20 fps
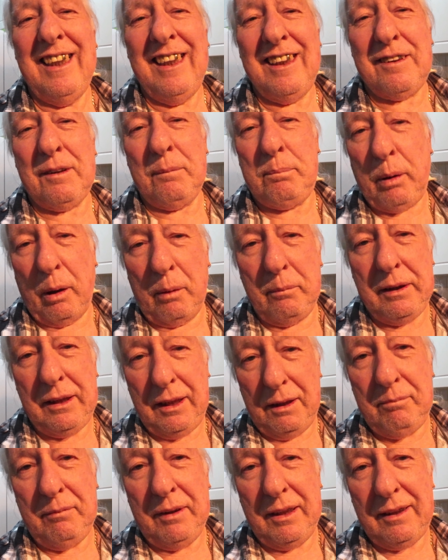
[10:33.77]
It's the
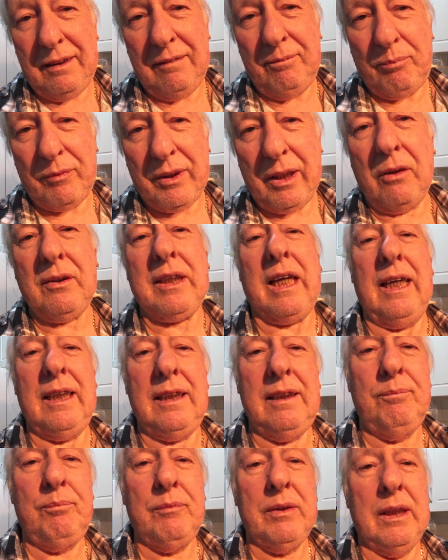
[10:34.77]
pommy in me. Okay,